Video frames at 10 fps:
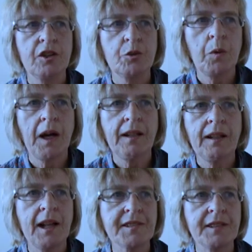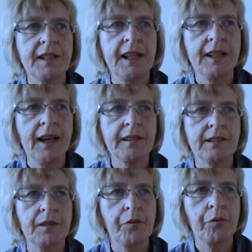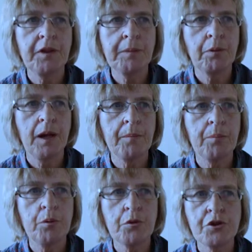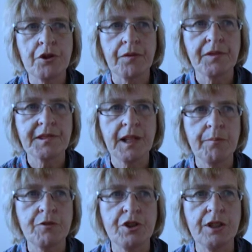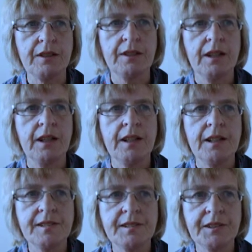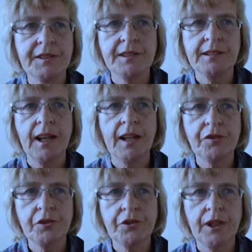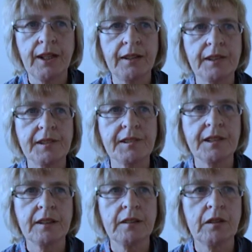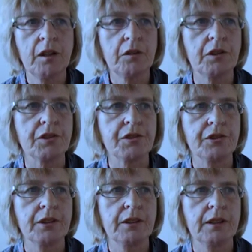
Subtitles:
as well as an inactive 3' portion of the same gene inserted head to tail at a single locus.